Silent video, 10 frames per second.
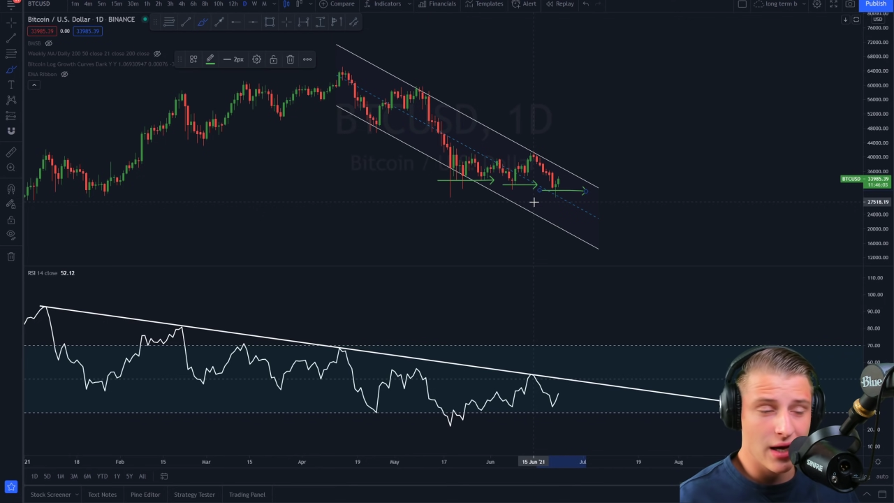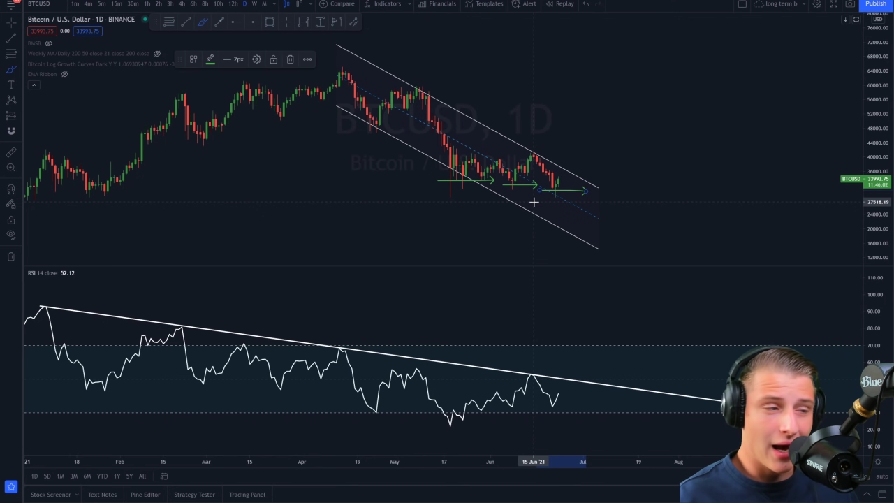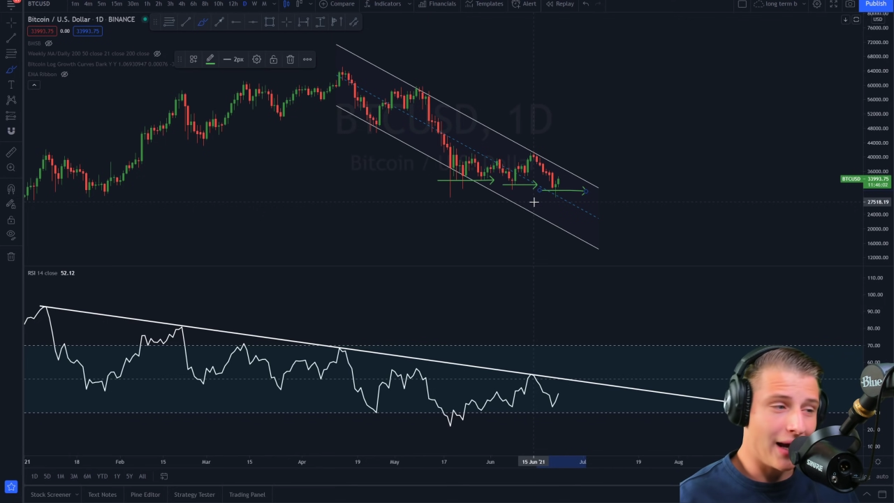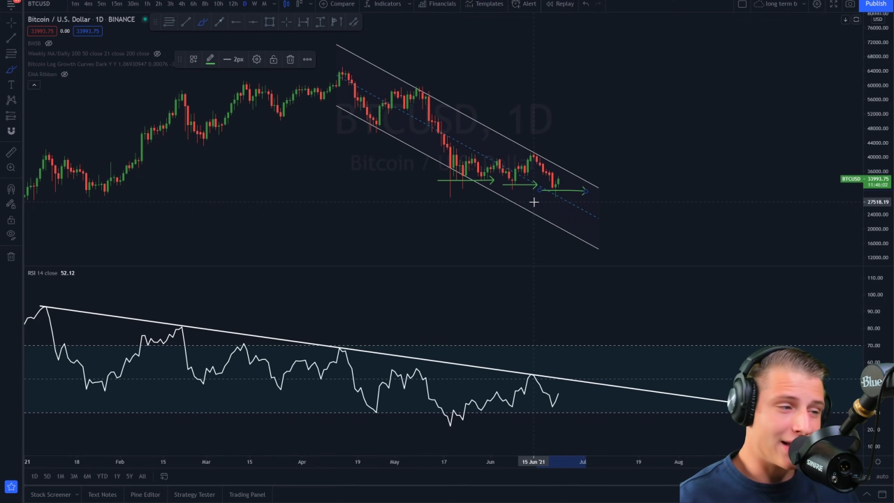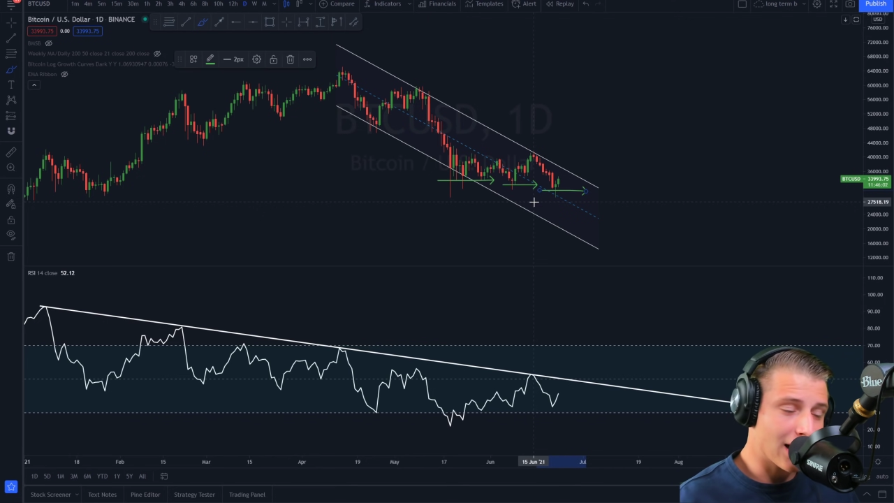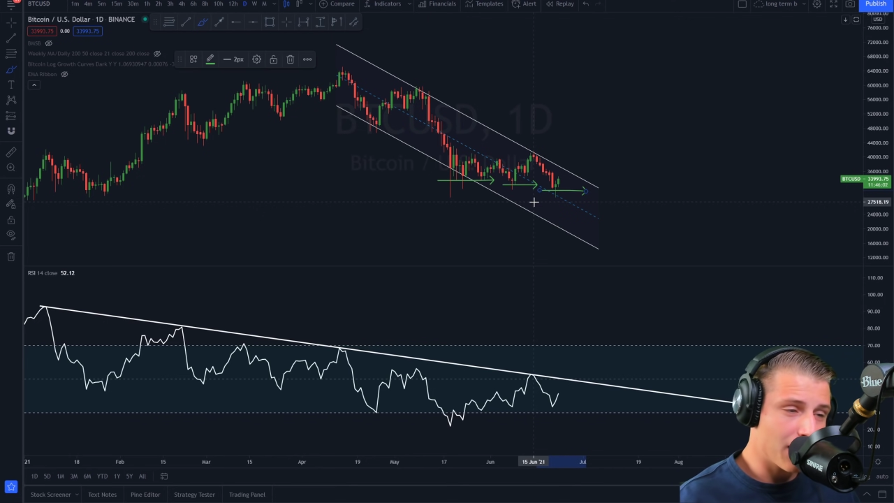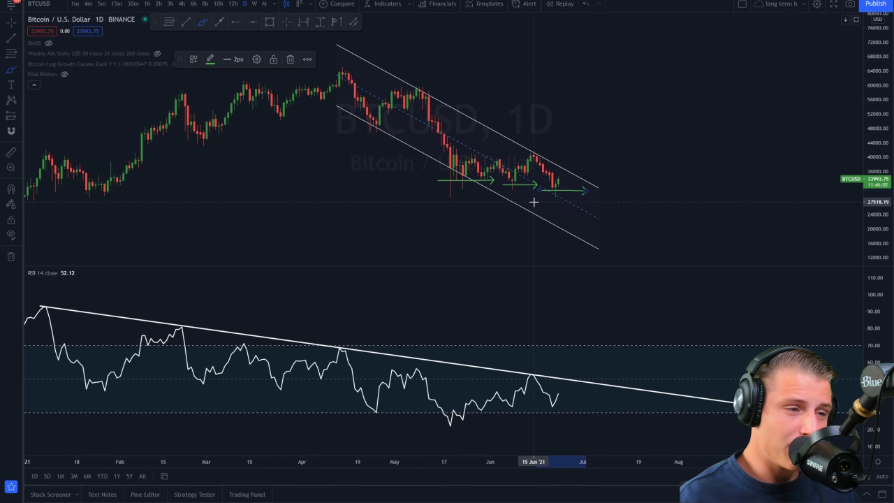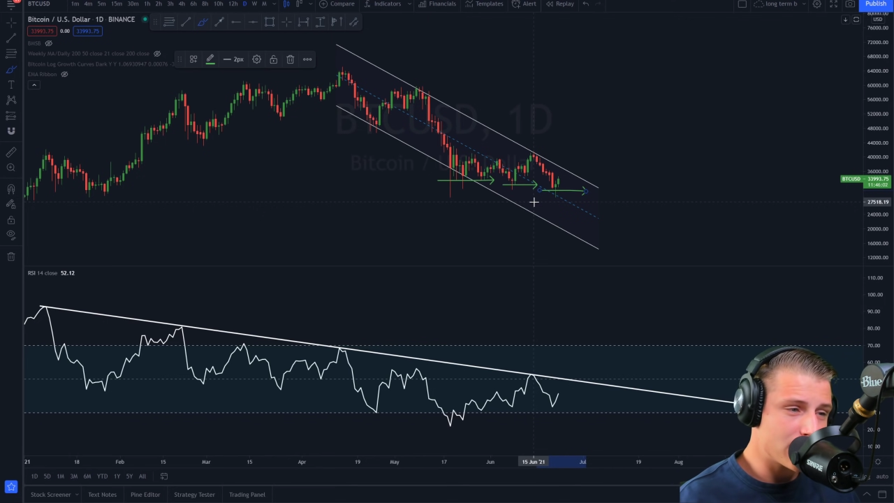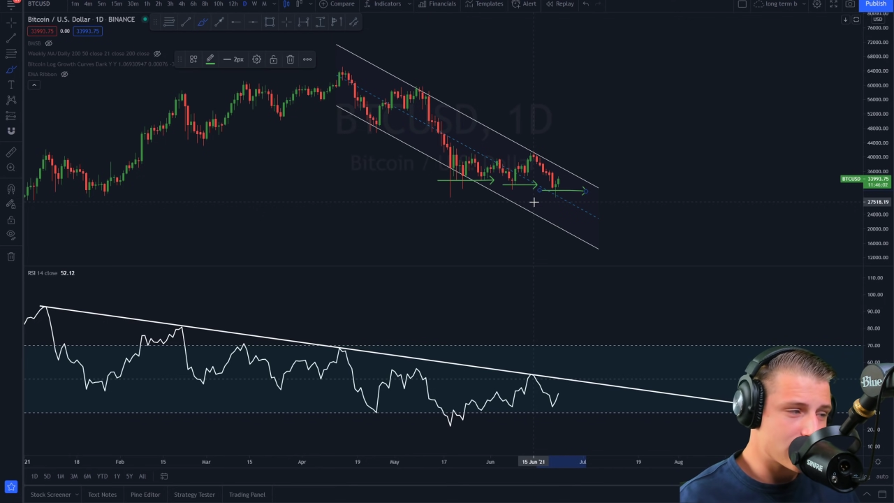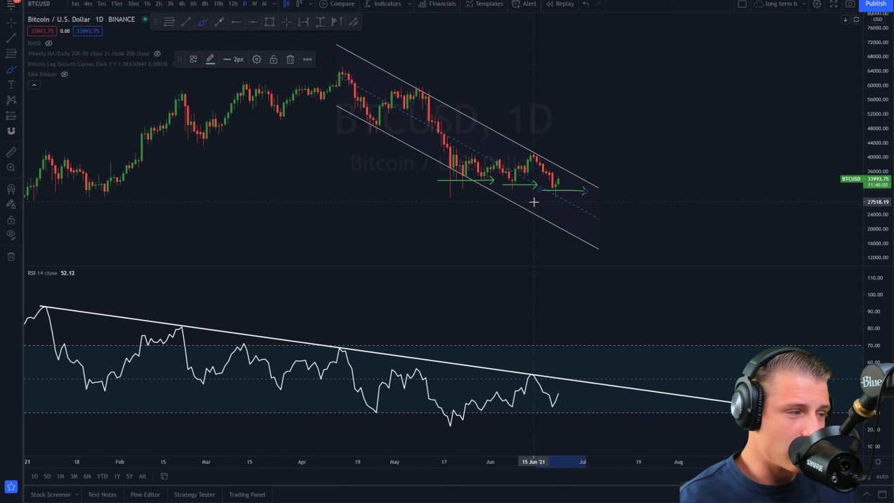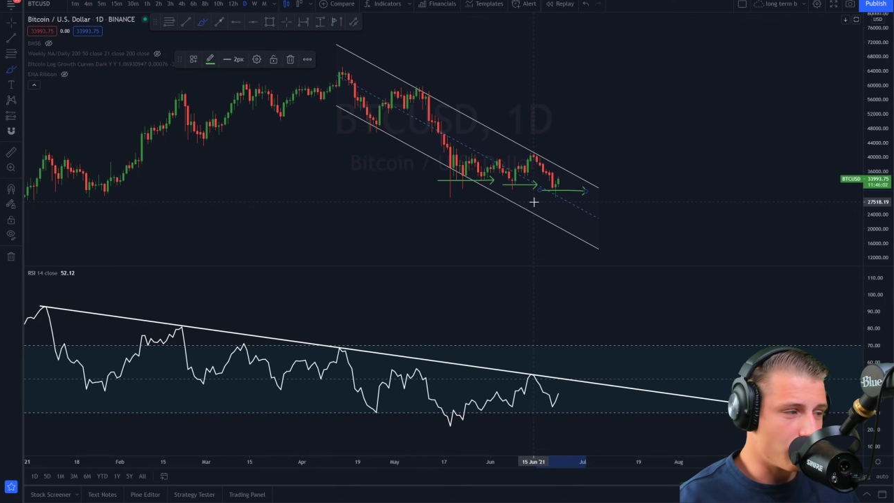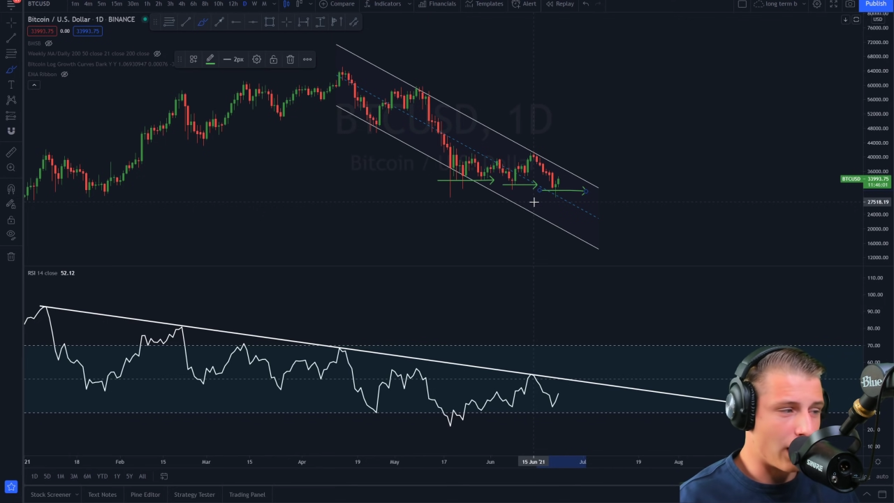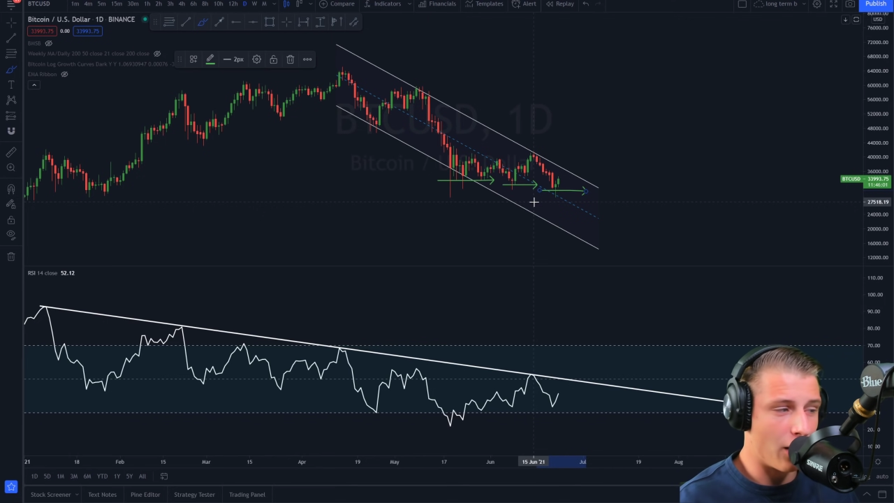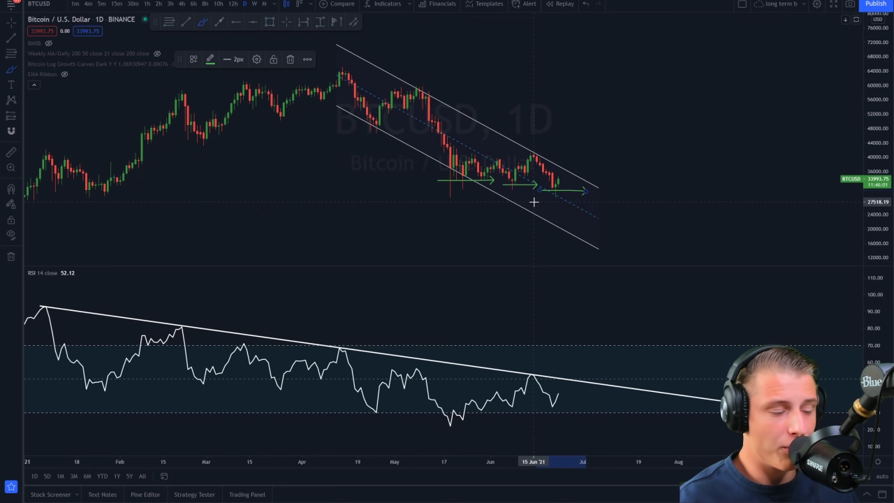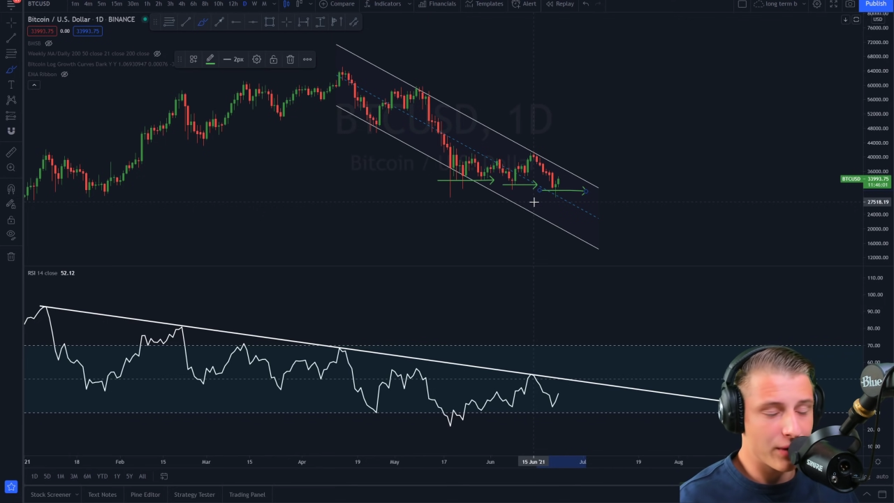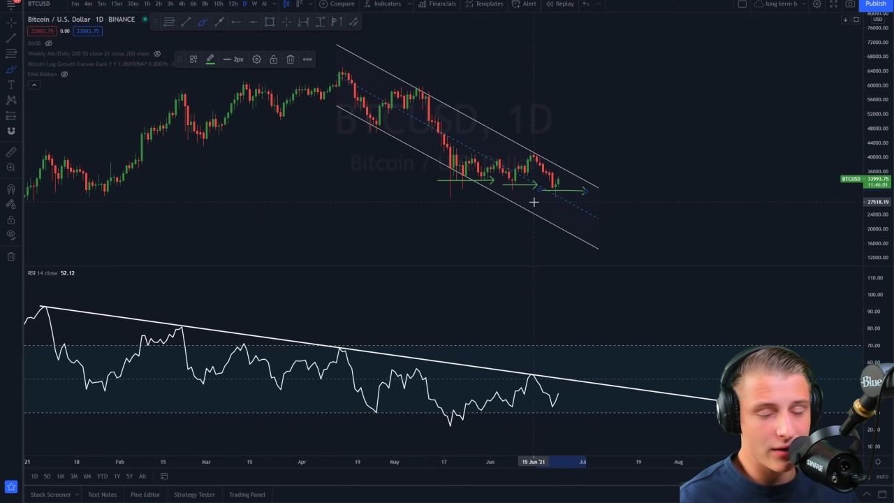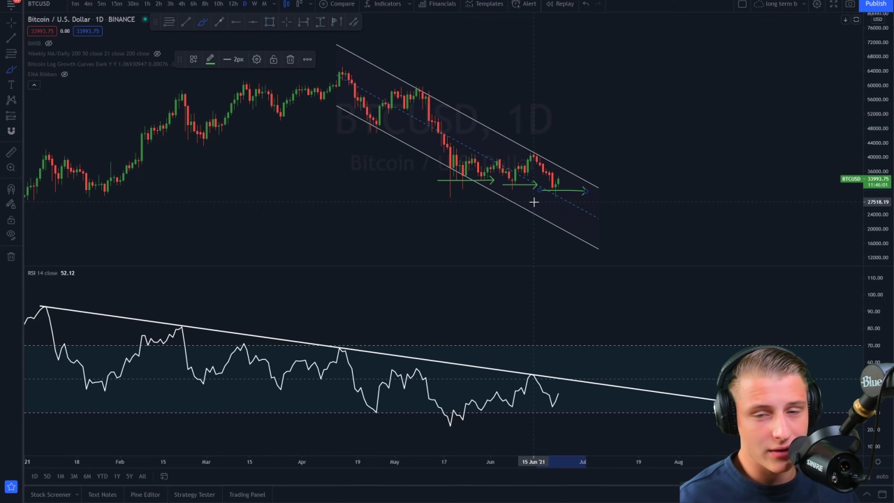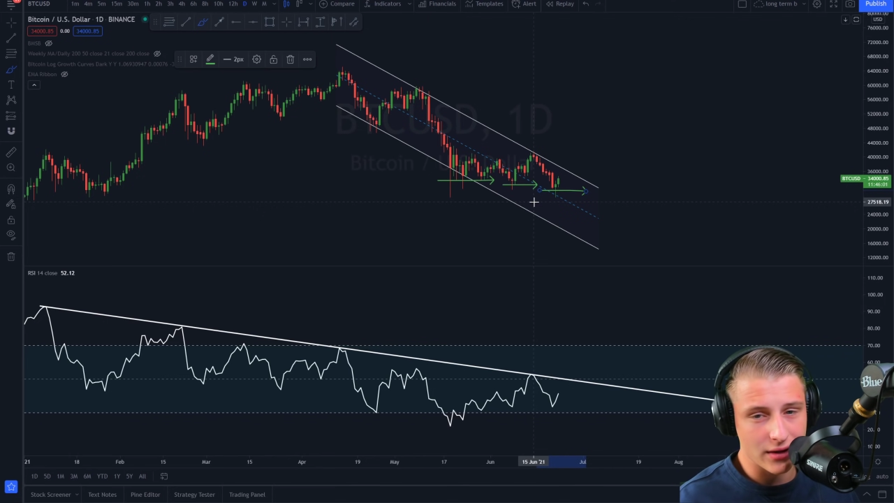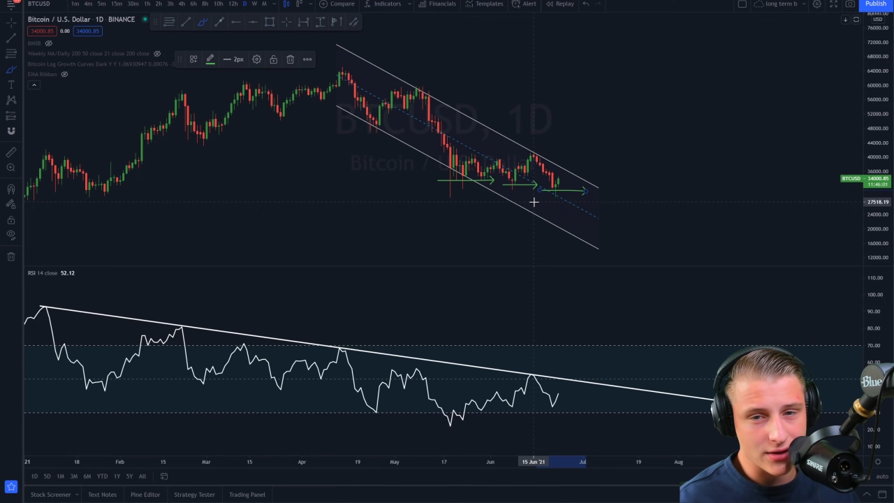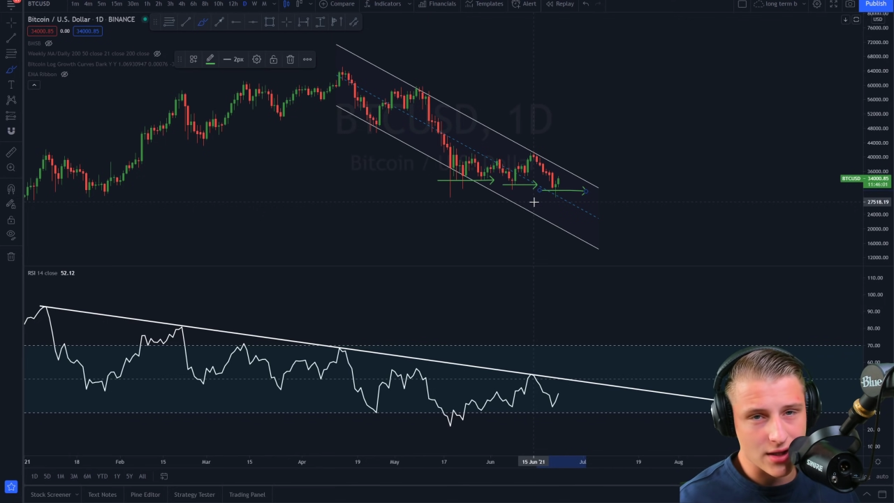and that can be still helping
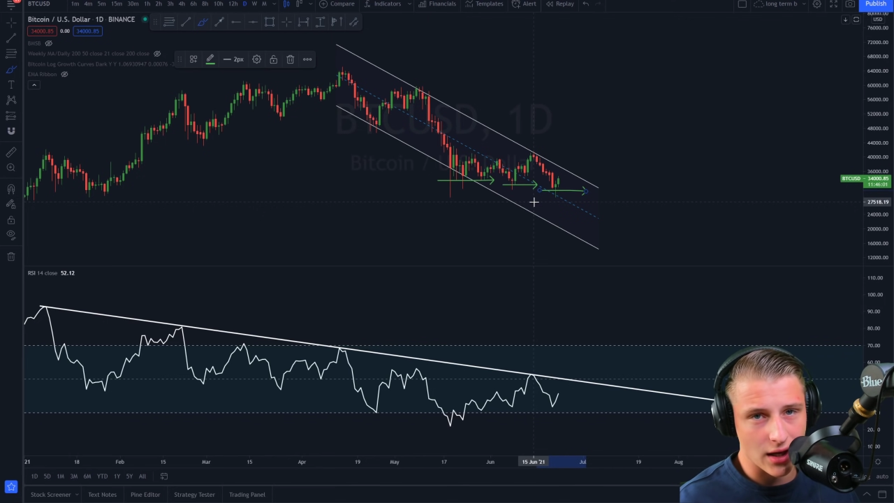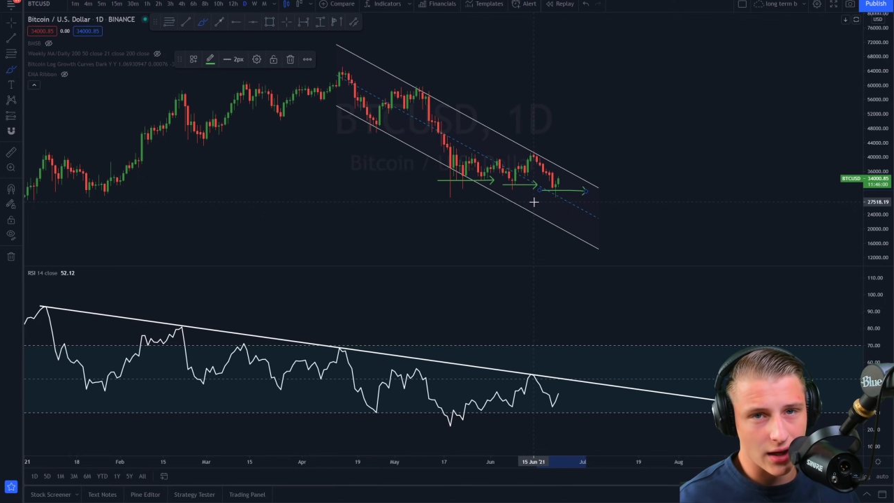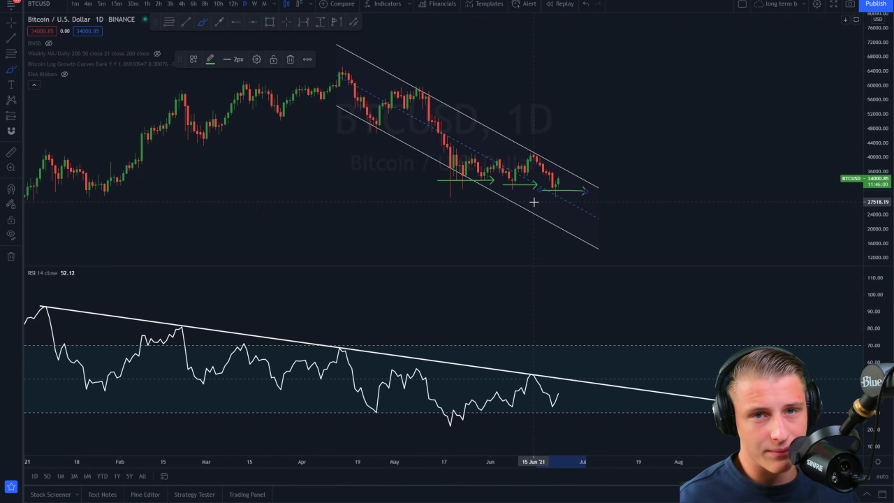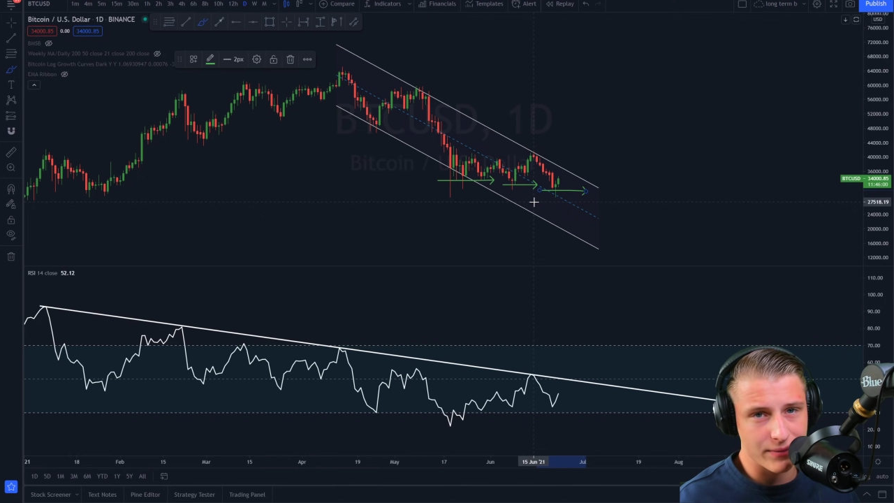these uh,